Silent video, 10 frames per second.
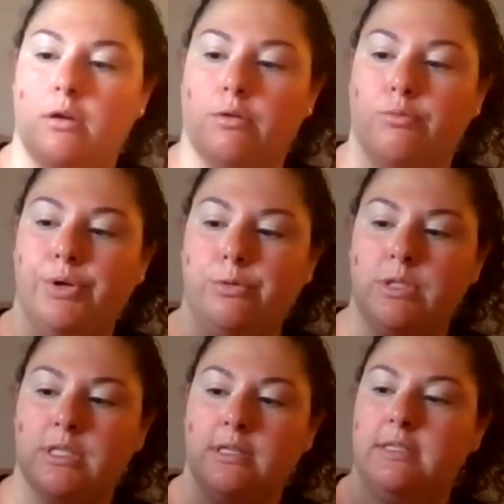
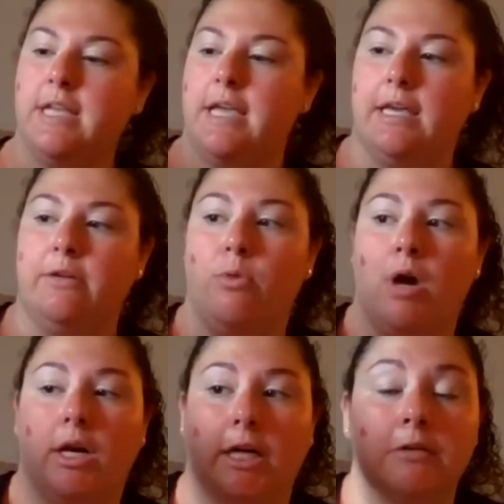Roots take in
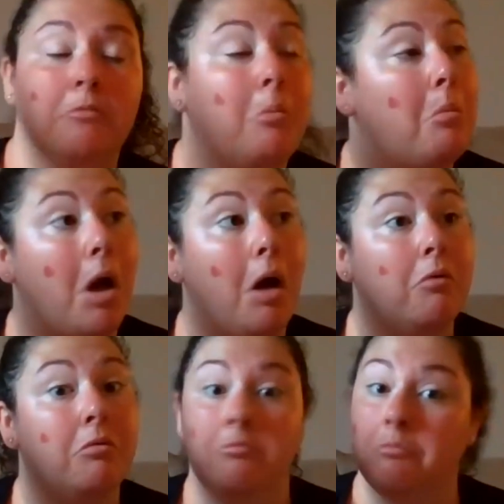water. Oh,
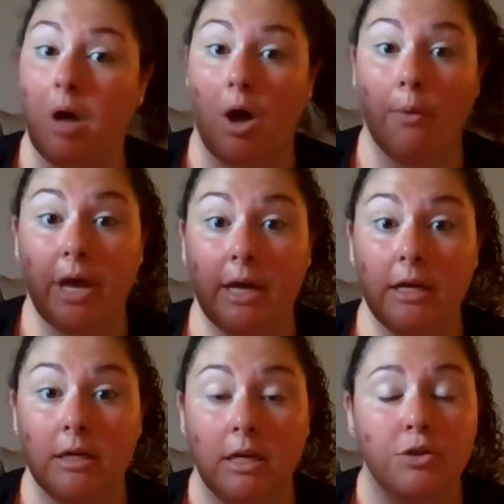okay.
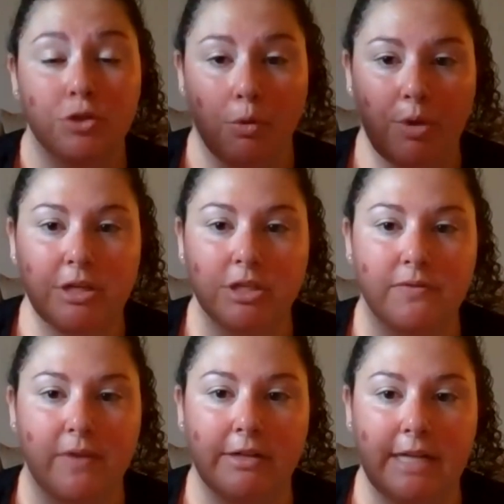So we just
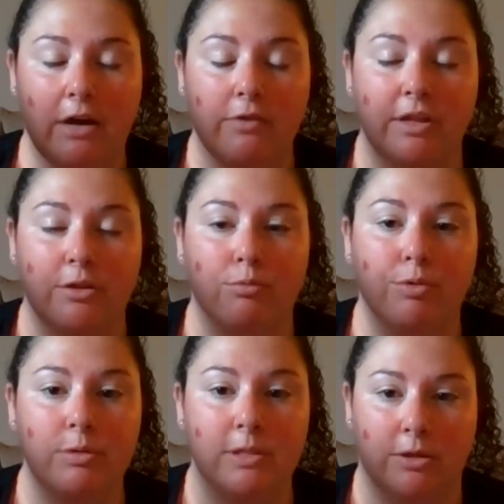found out that the
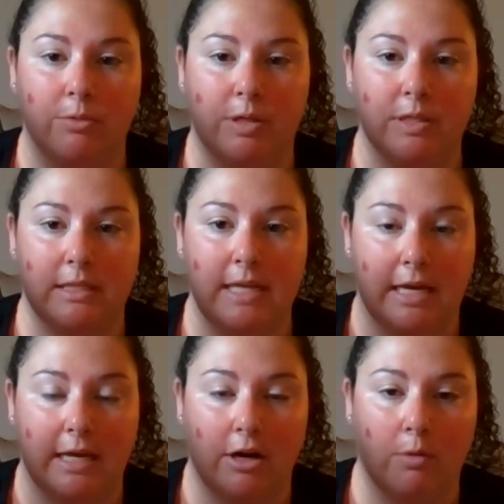roots are the ones that
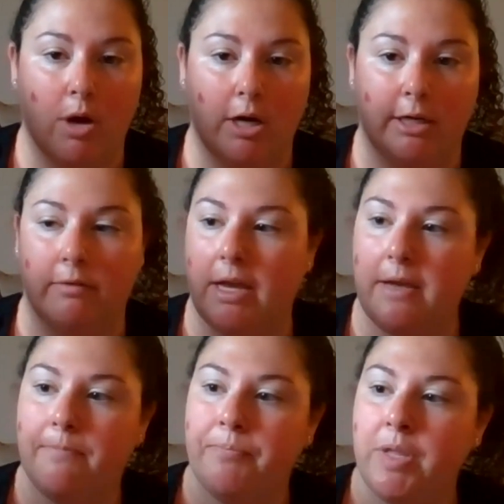take in our water, right?